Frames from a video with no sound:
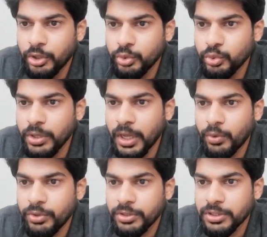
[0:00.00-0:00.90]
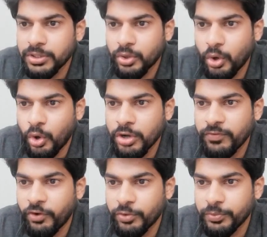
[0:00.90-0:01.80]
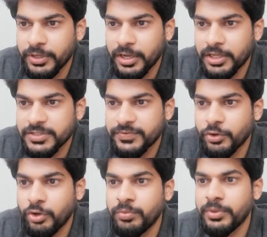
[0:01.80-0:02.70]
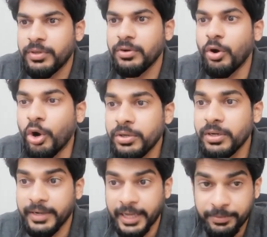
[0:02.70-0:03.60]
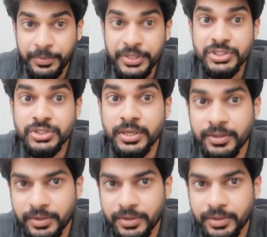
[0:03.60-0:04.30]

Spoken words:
rule out the wrong formulas from on dimensional